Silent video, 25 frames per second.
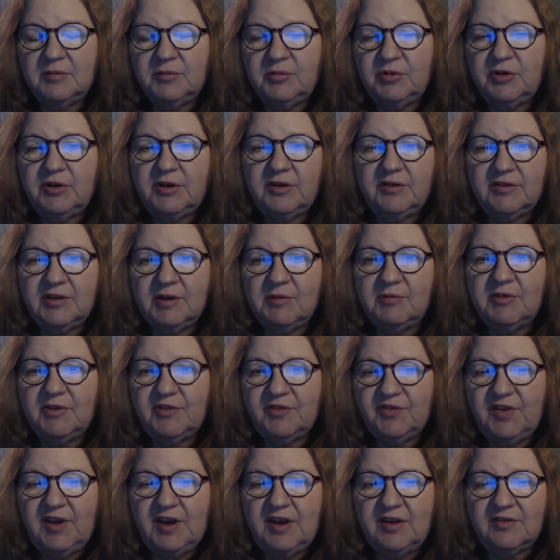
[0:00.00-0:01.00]
Putting someone's
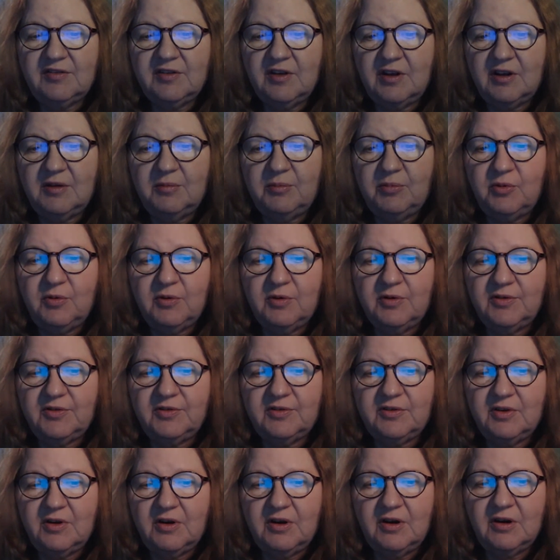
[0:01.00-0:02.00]
face on a porn
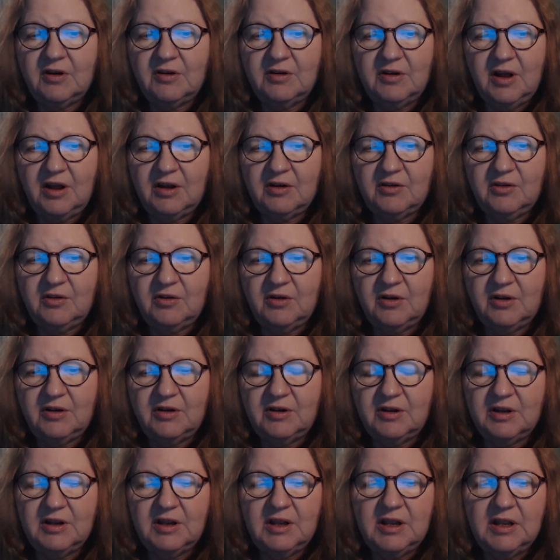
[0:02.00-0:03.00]
star, not good.
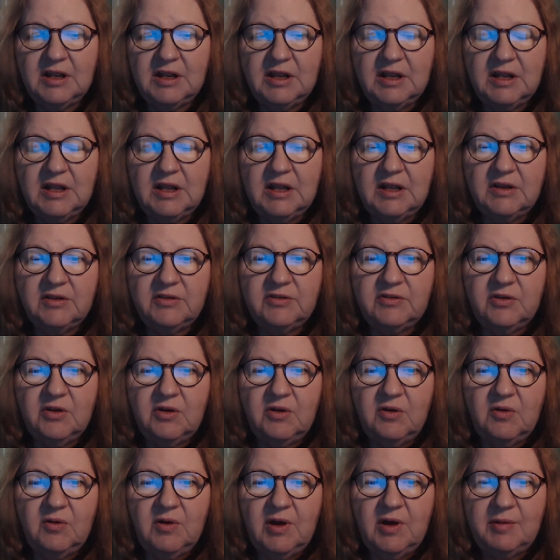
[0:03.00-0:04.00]

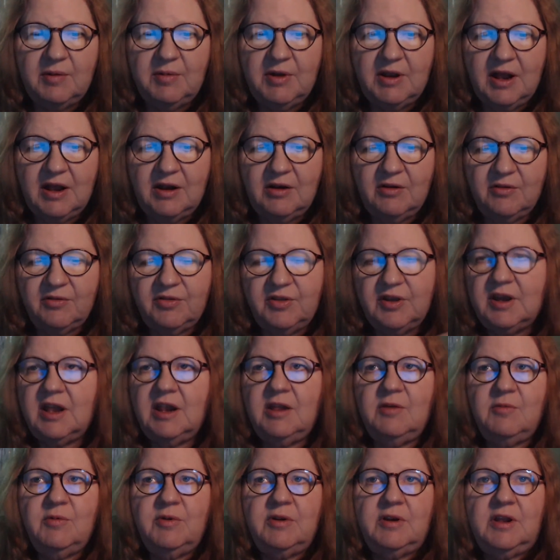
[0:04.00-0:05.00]
So, I mean, I don't think
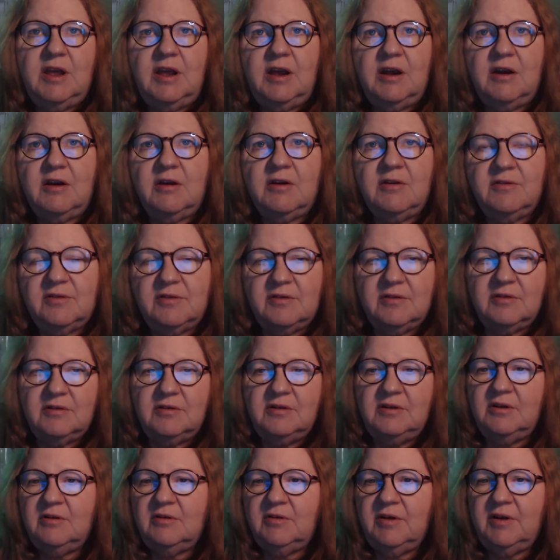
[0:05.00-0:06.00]
anyone cares,
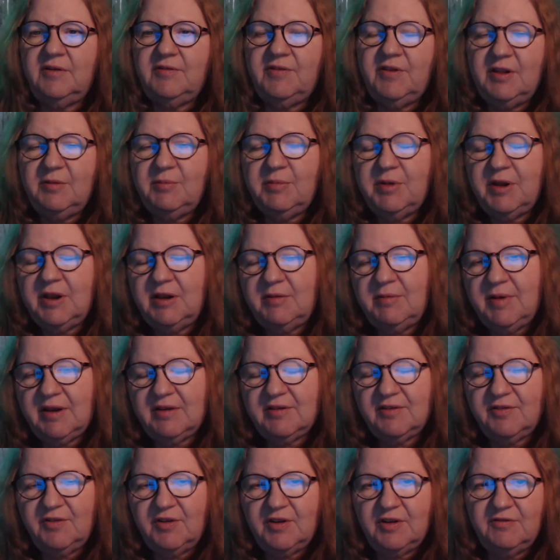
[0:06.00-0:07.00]
if anybody
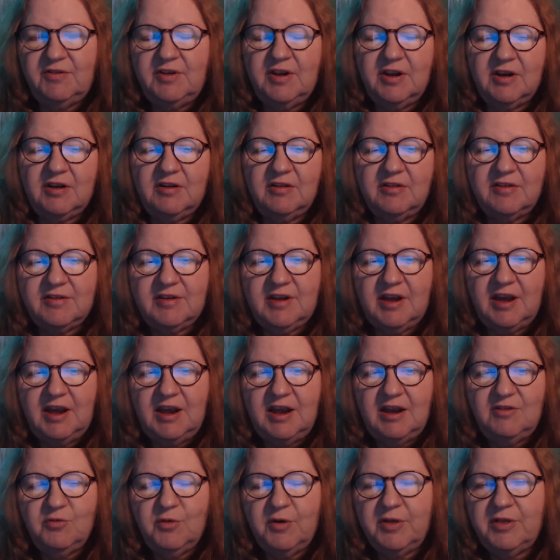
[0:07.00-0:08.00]
makes fun of Nicolas
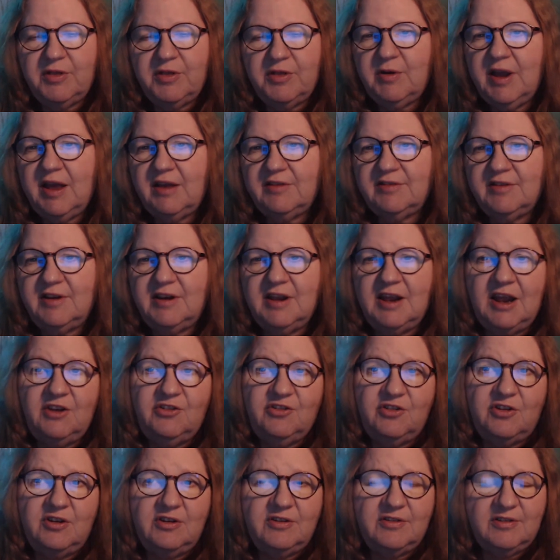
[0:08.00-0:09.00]
Cage, whether he has an
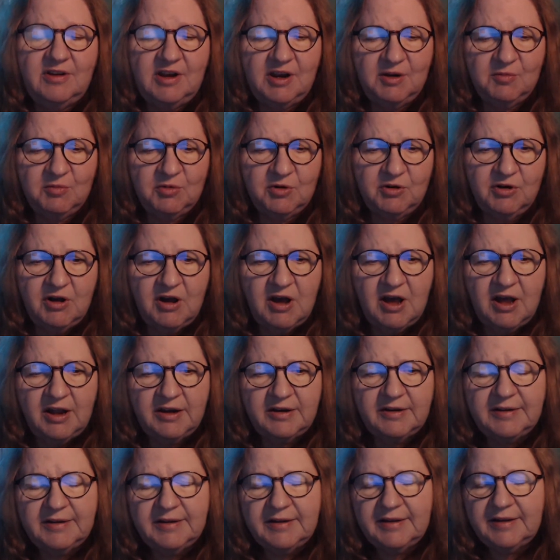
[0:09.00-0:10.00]
H in his name or not.